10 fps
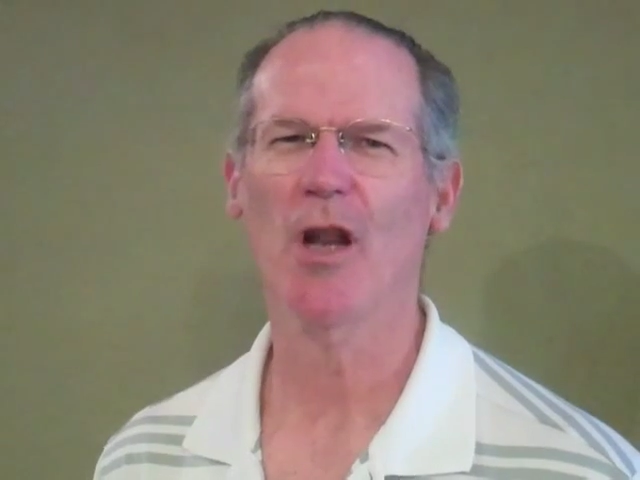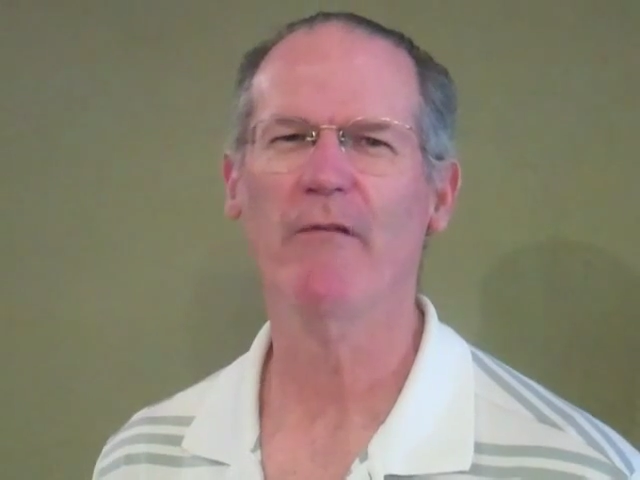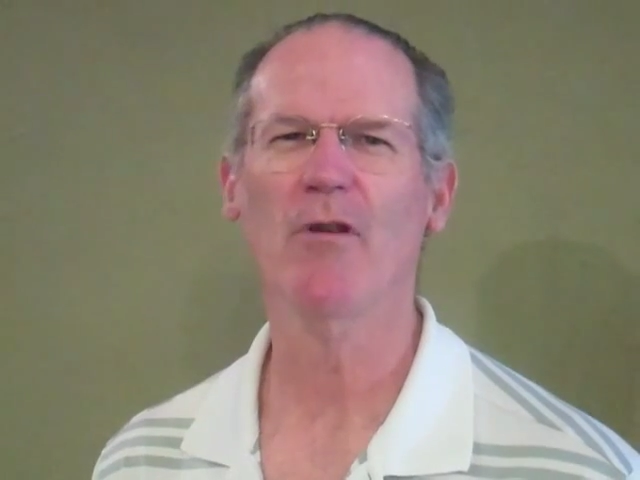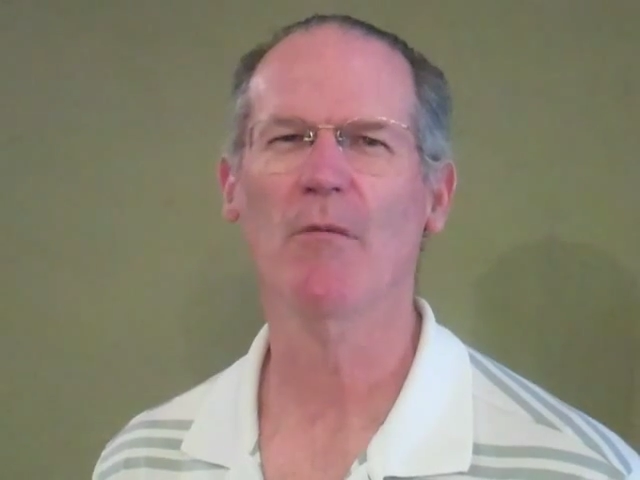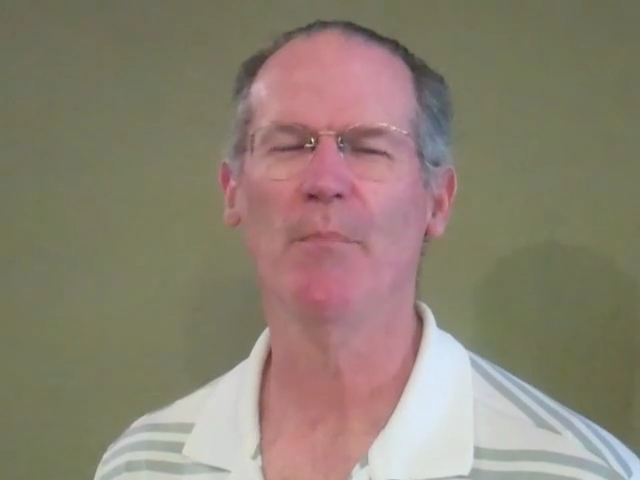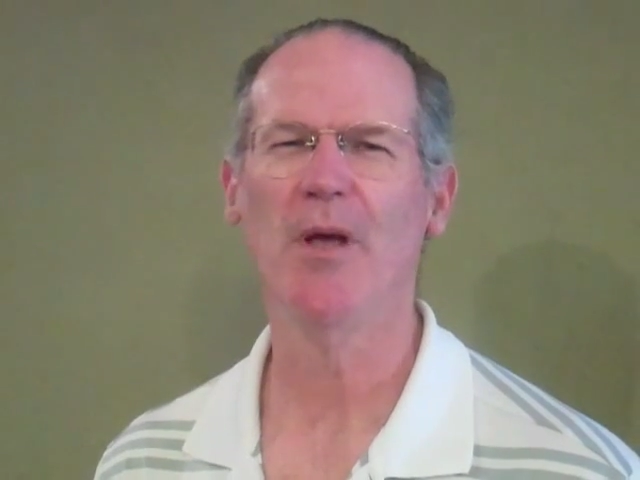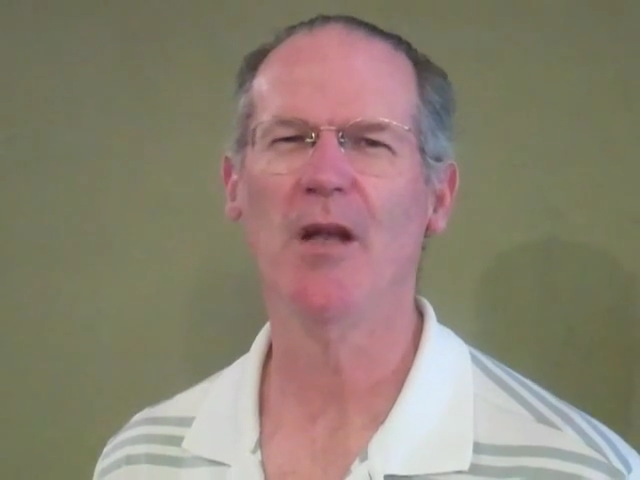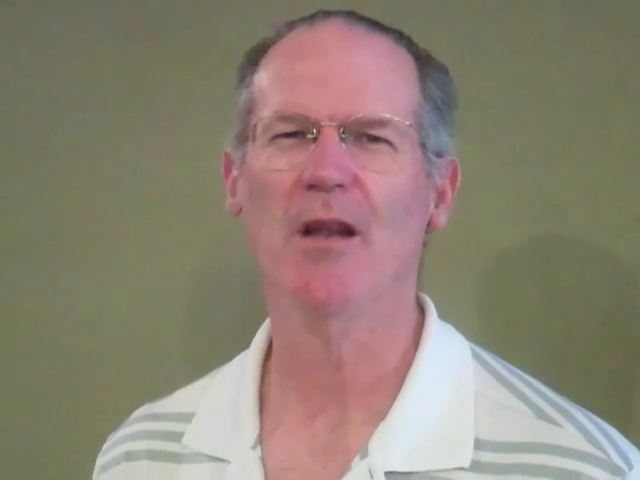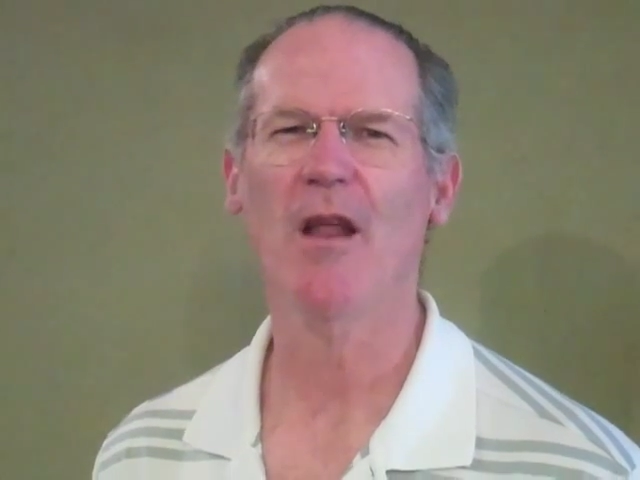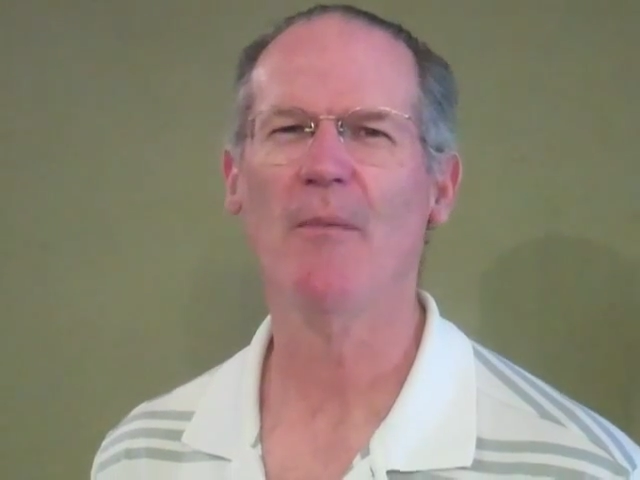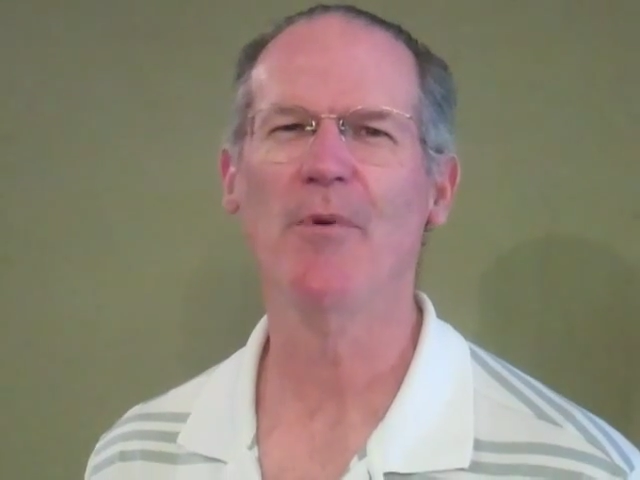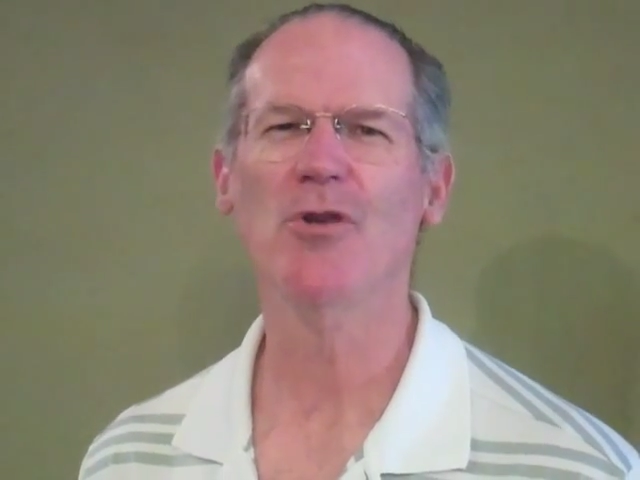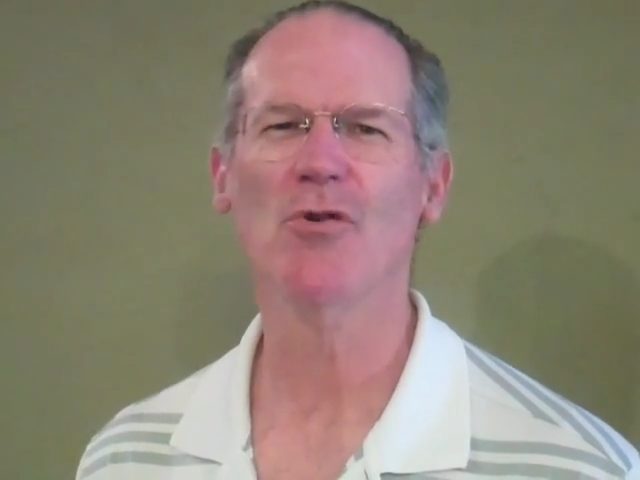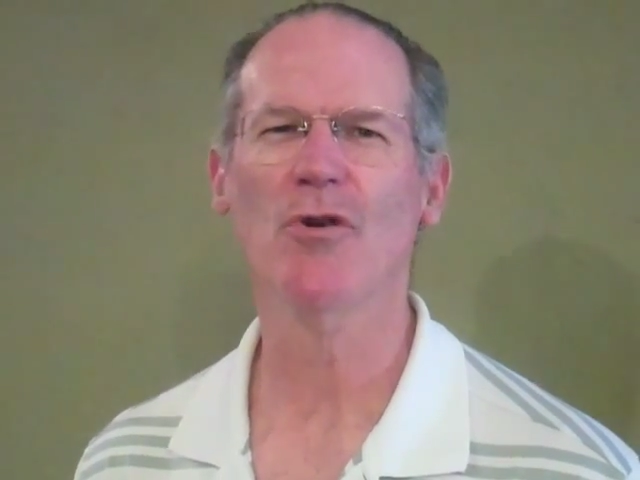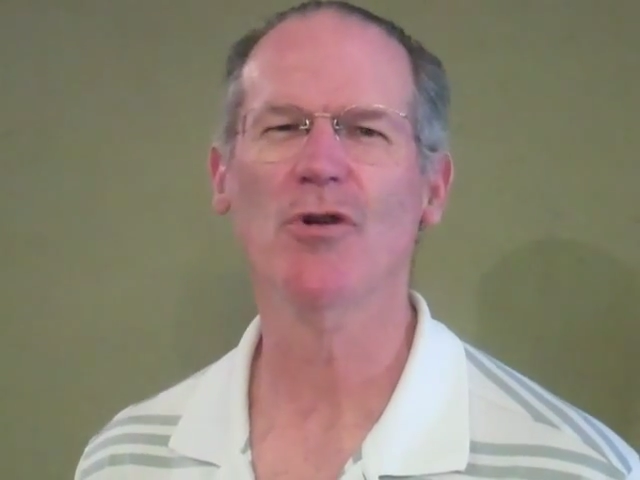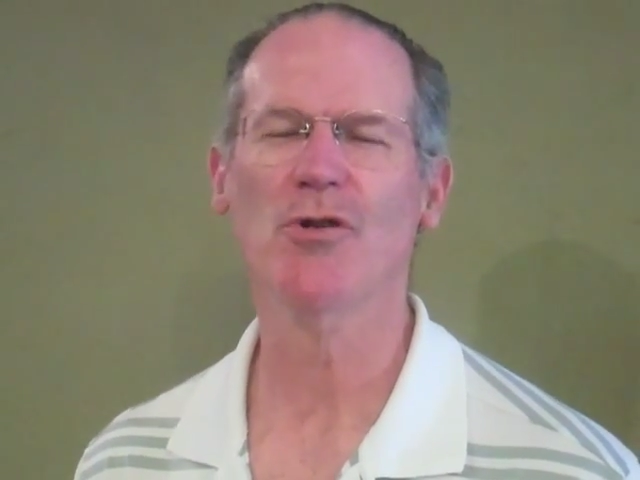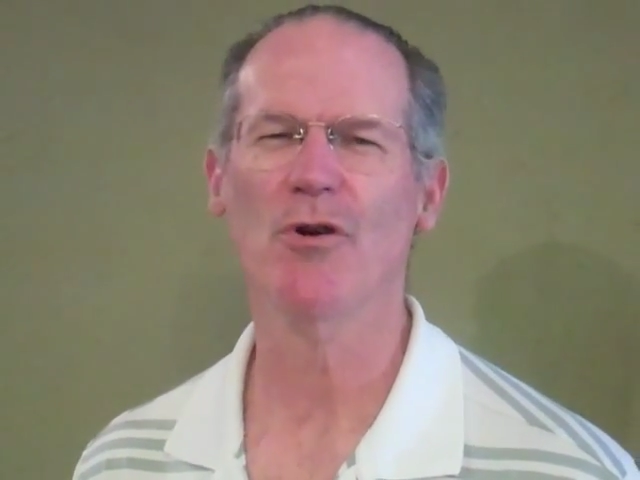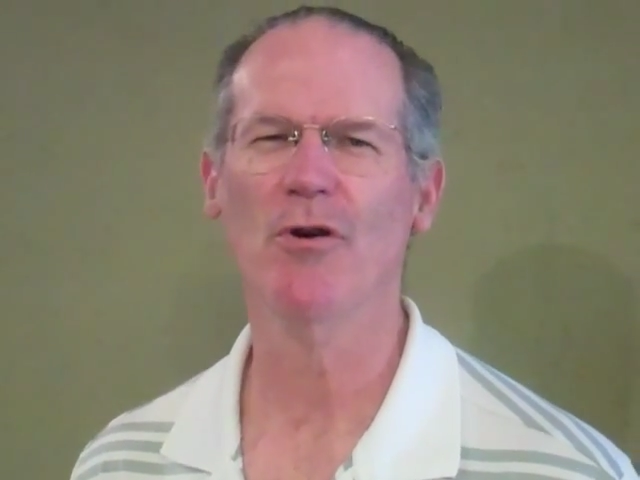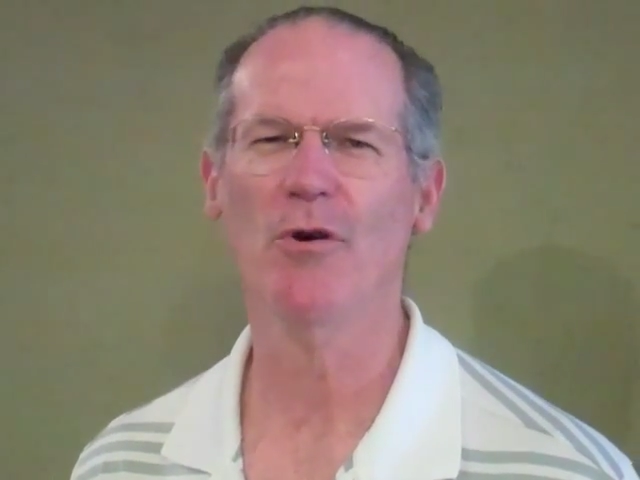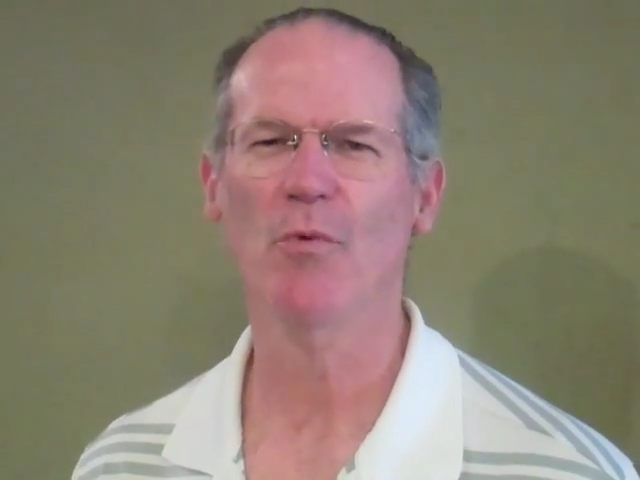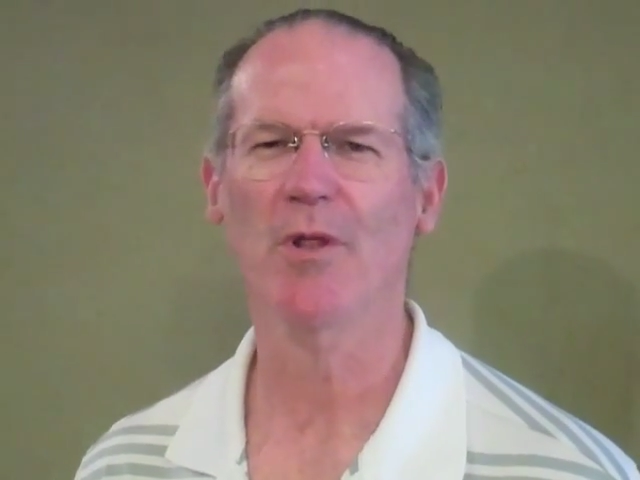and even compete, and not be so concerned